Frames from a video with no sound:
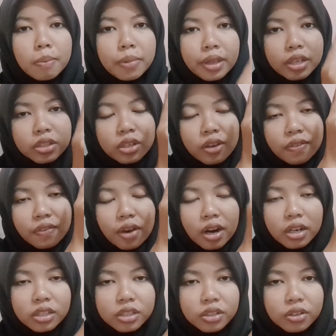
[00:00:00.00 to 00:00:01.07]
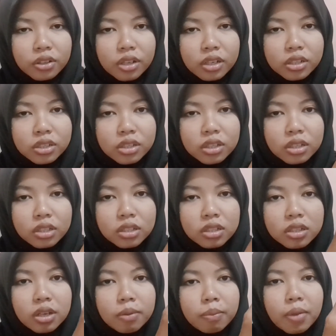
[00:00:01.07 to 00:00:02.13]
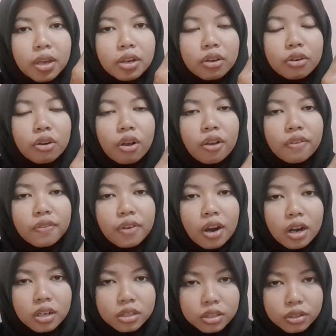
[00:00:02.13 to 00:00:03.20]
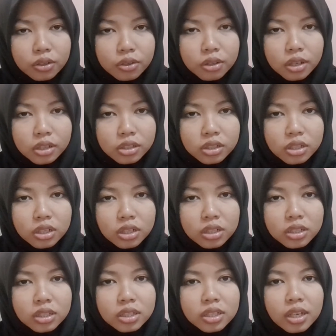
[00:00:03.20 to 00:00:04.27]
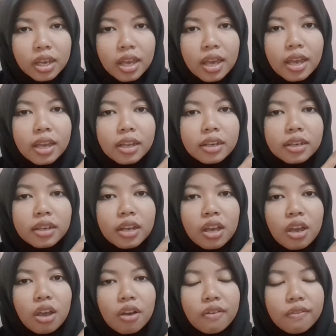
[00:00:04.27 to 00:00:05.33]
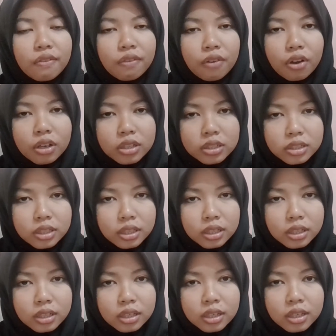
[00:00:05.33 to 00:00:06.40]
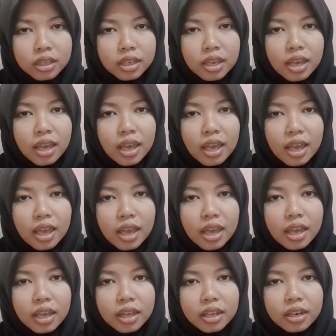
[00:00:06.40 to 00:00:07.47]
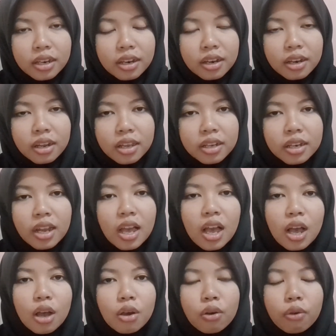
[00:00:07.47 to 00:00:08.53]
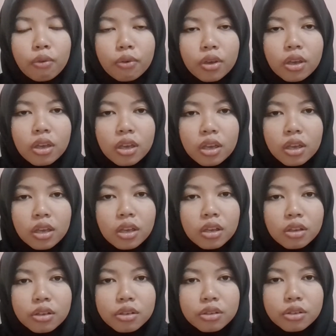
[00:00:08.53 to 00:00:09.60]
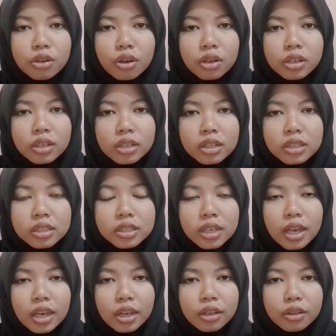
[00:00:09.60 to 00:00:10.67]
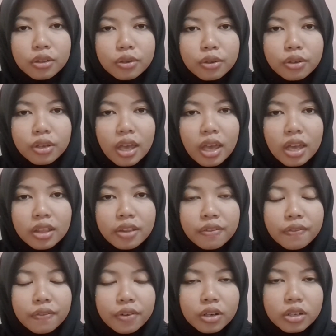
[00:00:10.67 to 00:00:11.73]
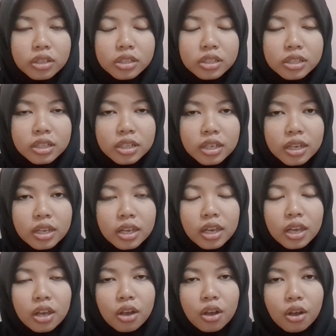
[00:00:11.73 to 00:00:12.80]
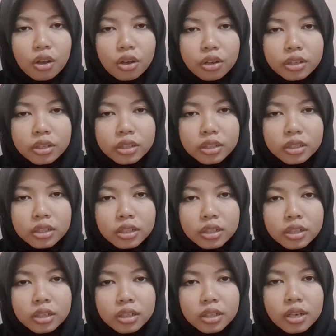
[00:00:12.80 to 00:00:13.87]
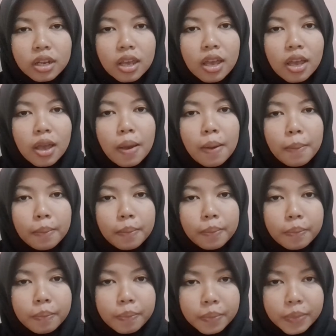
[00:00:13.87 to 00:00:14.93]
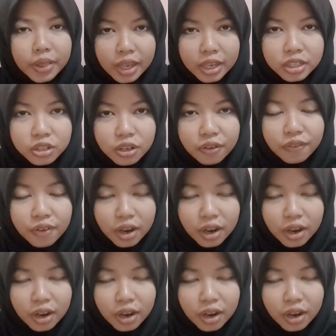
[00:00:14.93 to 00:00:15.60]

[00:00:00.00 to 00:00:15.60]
place of articulation, manner of articulation, and voicing. And now we gonna take a look at the first on place of